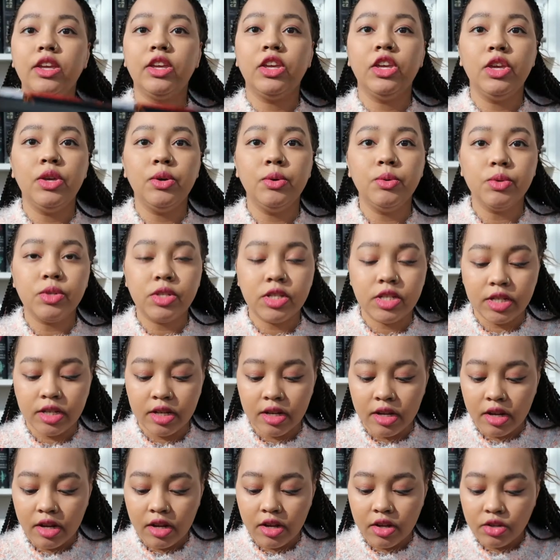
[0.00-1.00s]
cute.
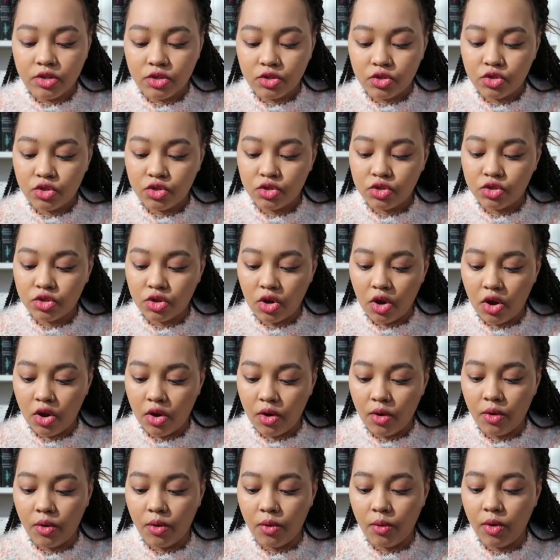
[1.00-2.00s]

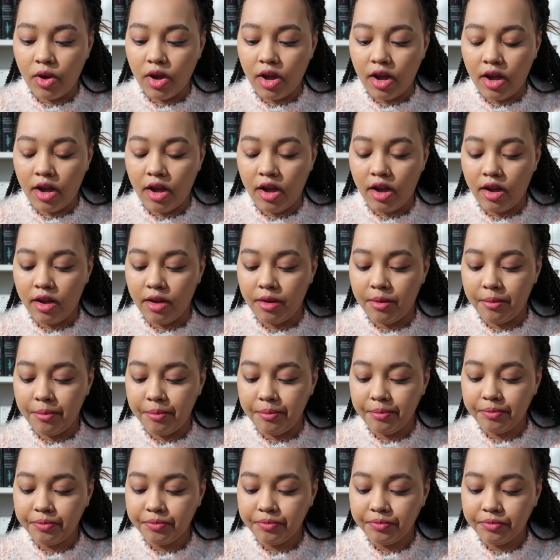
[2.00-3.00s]
So
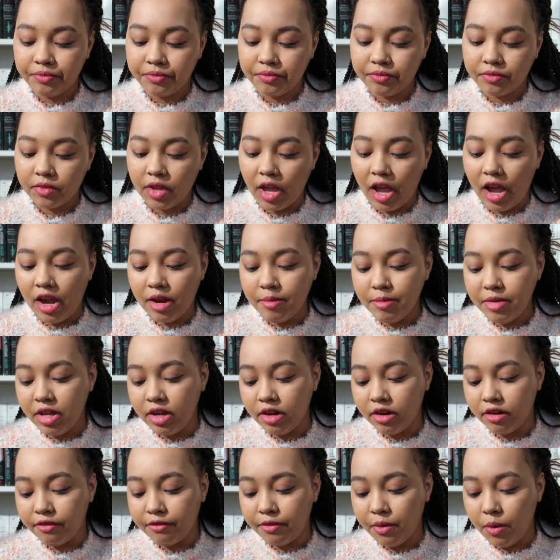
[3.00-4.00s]
I'm
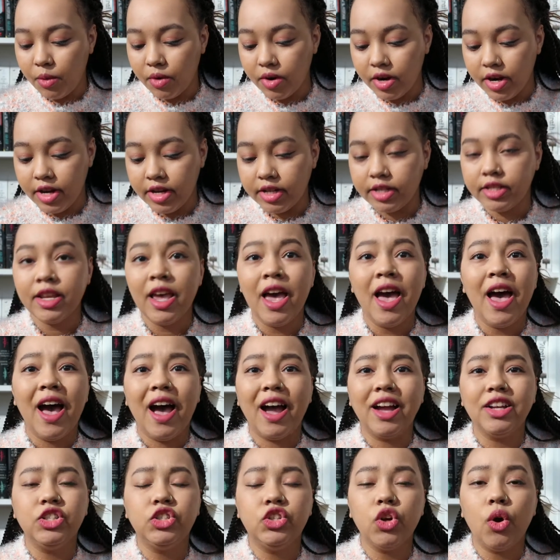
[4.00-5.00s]
here for it.
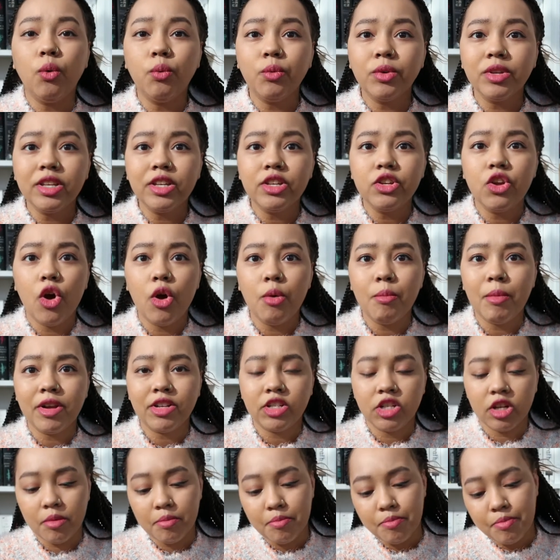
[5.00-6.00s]
I don't really know
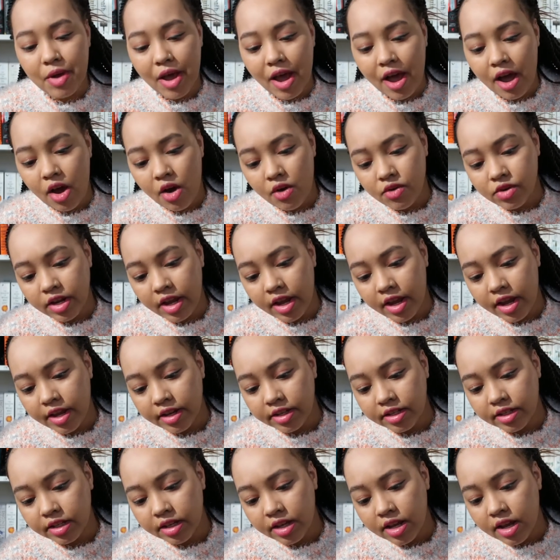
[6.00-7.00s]
much about
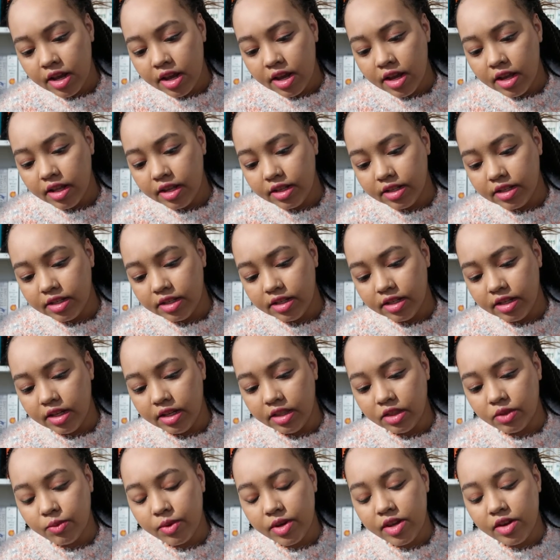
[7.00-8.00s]
it. Let's see.
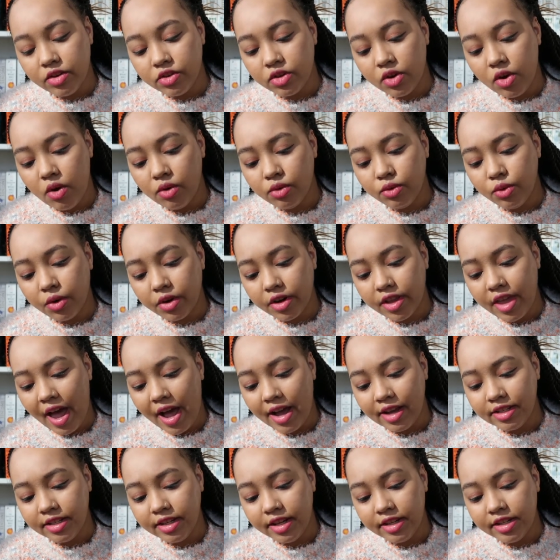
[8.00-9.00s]
3 years ago, Lord
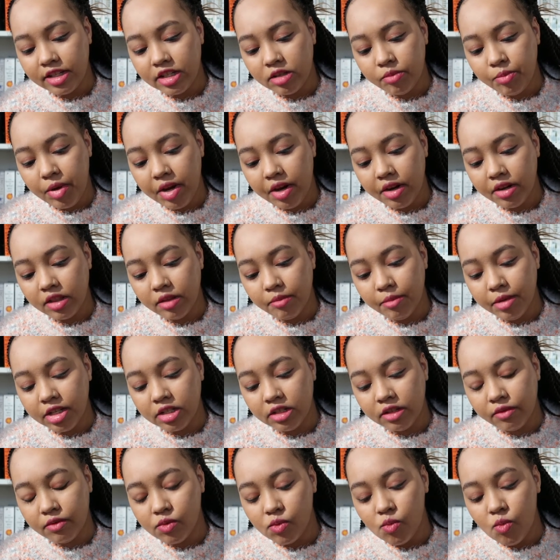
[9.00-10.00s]
Cassia disappeared in the midst
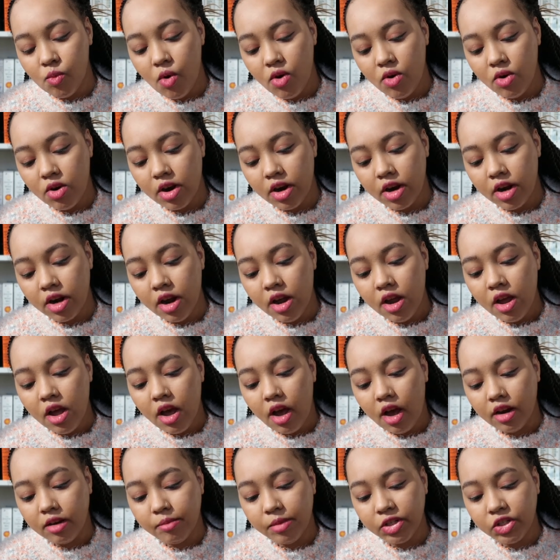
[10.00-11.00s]
of a war
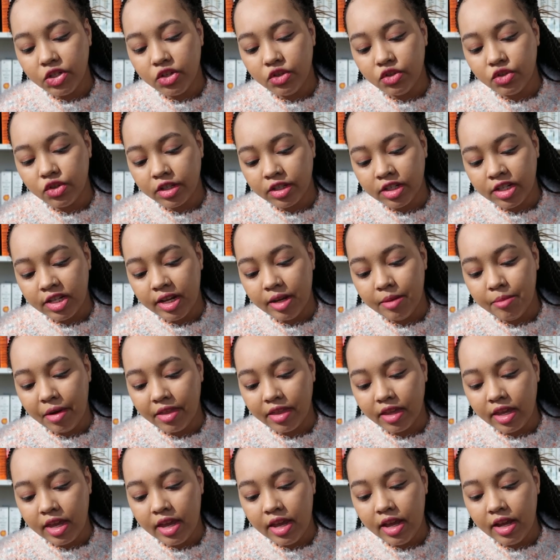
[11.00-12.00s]
on a mission entrusted to him by the
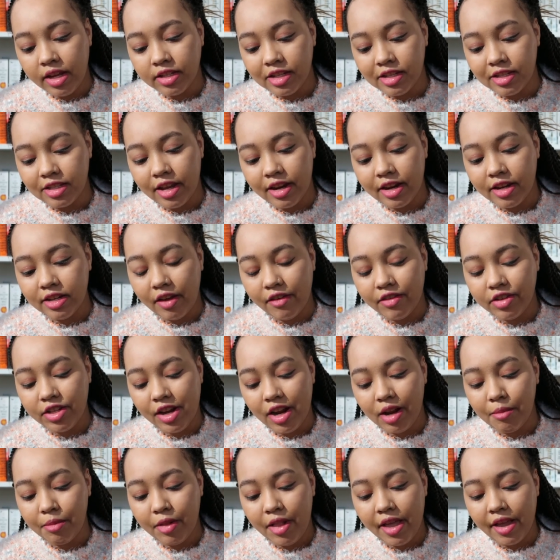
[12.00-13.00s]
king. Since then, a
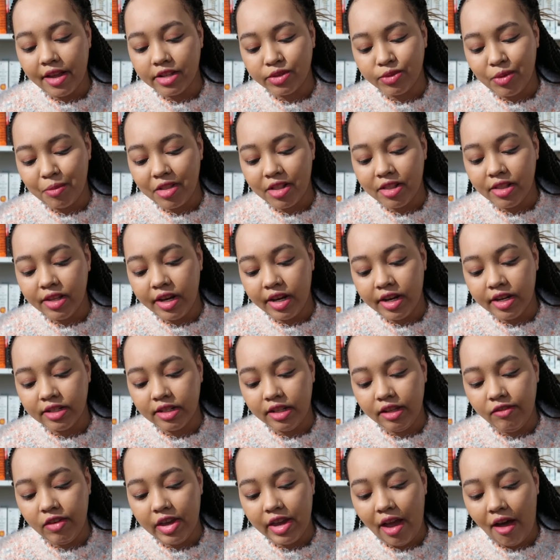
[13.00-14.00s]
devastating plague has swept the land,
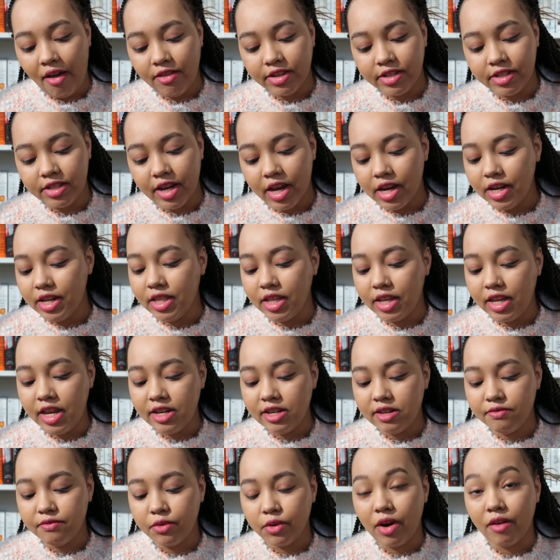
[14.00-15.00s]
leaving Callus dead and the
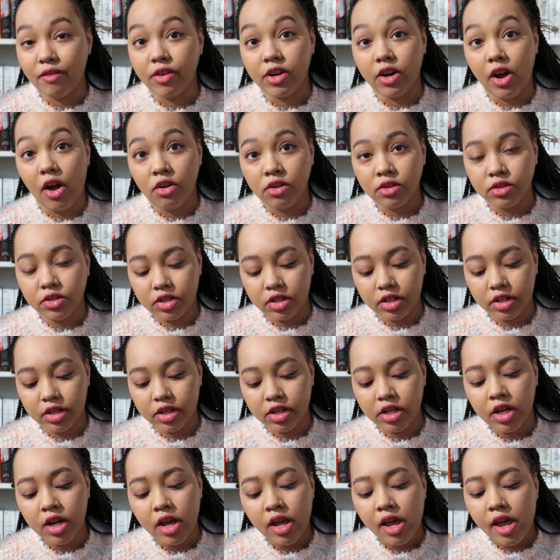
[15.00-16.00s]
kingdom forever
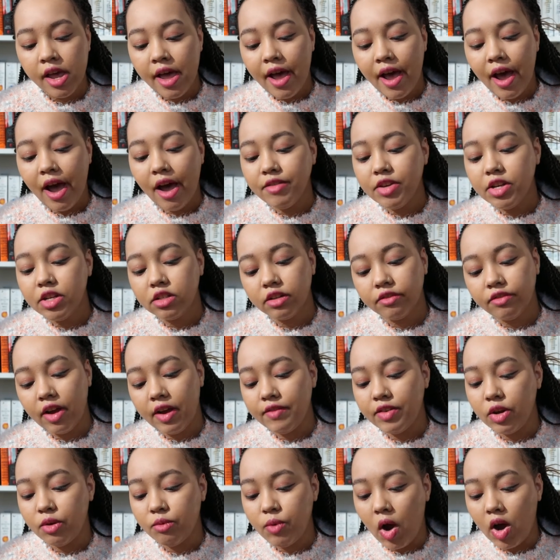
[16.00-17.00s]
altered. Having
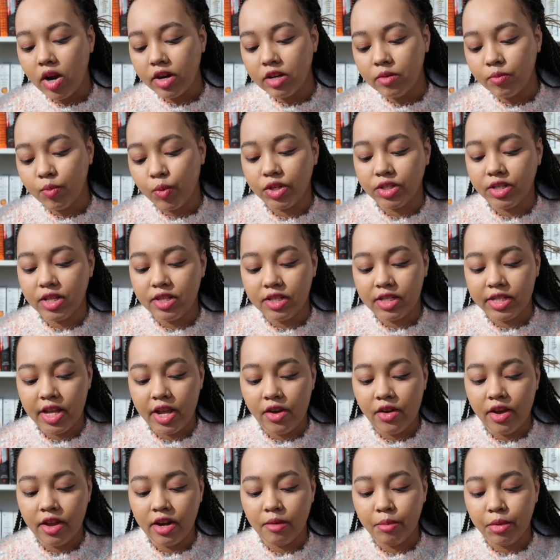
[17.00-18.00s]
survived a rotting prison
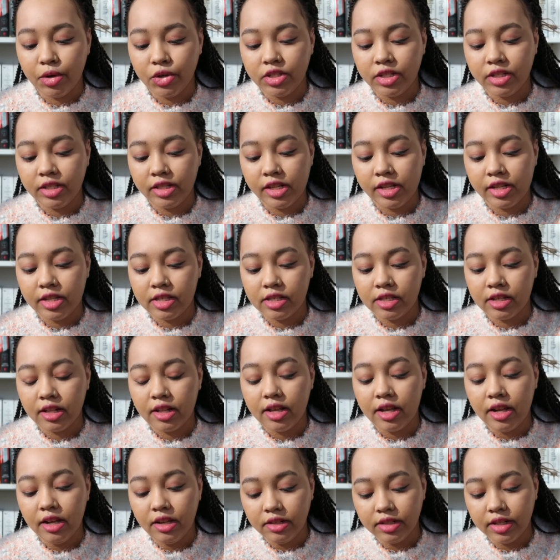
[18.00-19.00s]
cell and a merciless
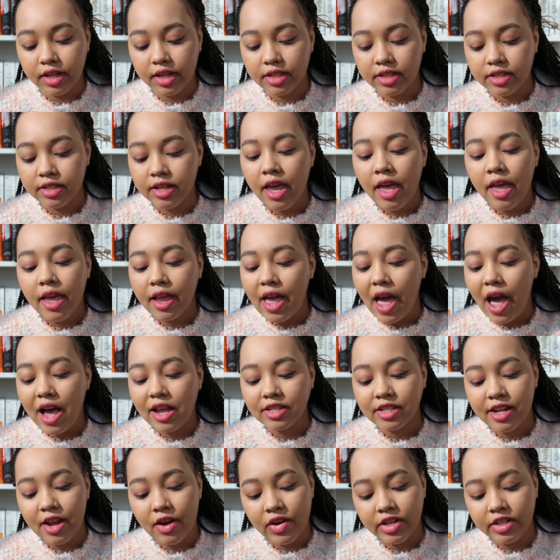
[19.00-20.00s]
illness,
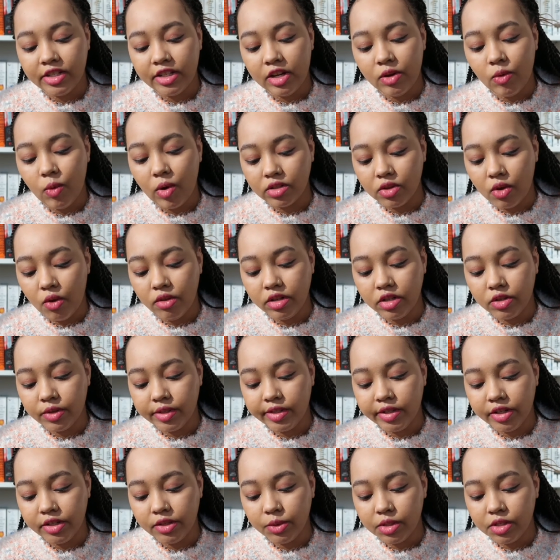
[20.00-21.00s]
Cass, now 18, wants only to
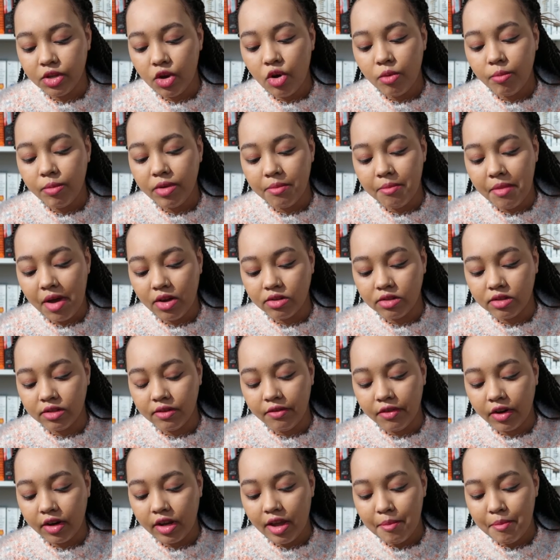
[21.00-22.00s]
return to his home in the mountains and
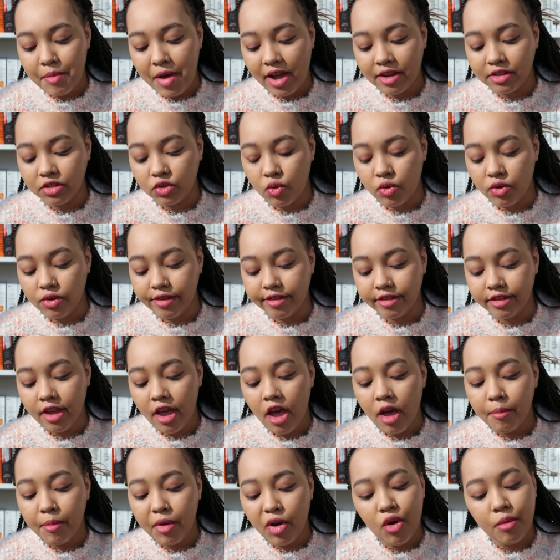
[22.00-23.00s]
forget past wars.
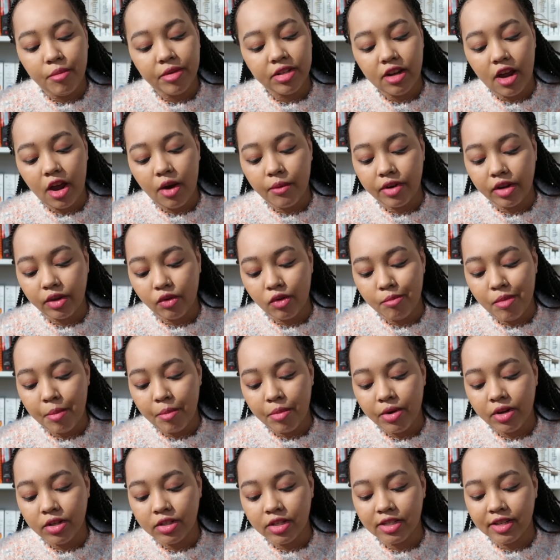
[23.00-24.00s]
But home is not what he
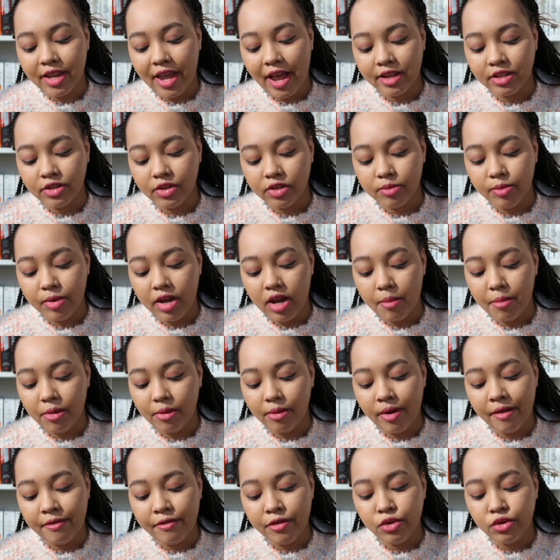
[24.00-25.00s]
remembers. His castle has become a
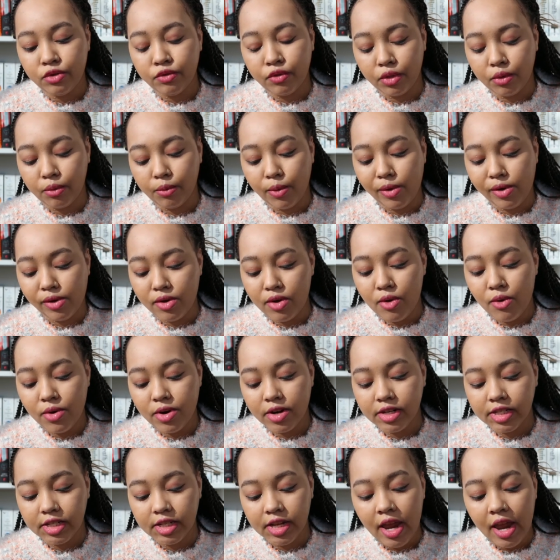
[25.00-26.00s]
refuge for the royal
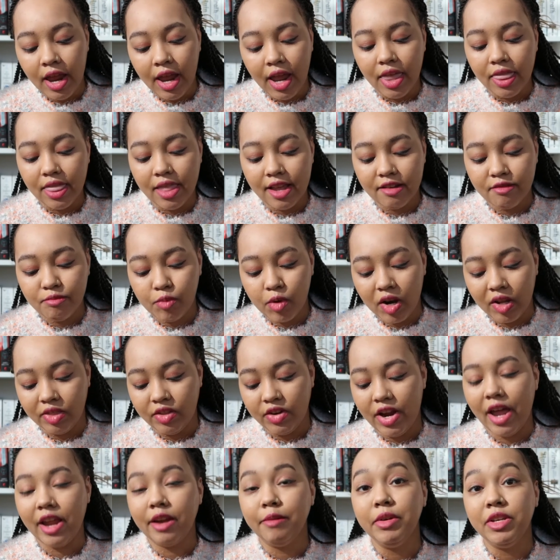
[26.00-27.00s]
court, and they have brought
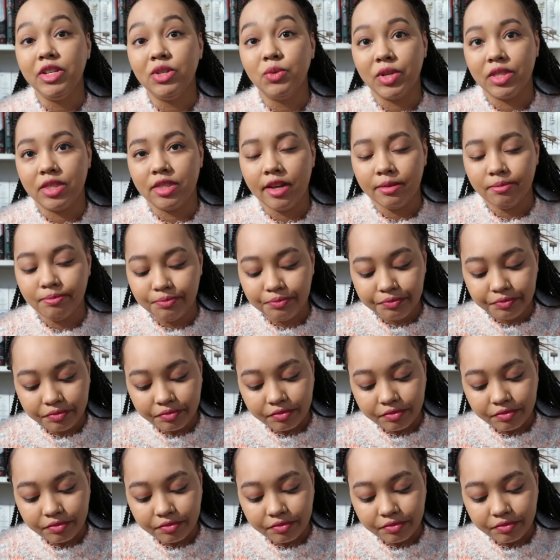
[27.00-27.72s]
their enemies with them.